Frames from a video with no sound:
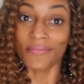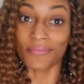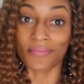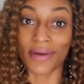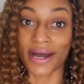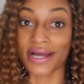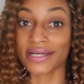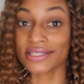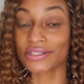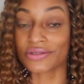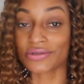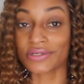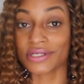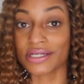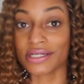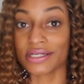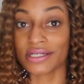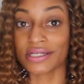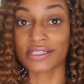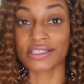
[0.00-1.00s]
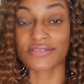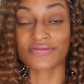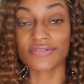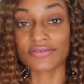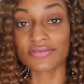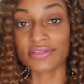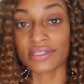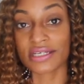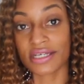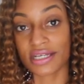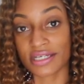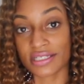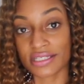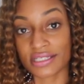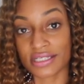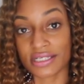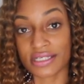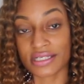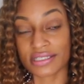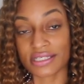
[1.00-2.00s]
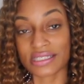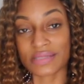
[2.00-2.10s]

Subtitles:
My screen is 15 inches.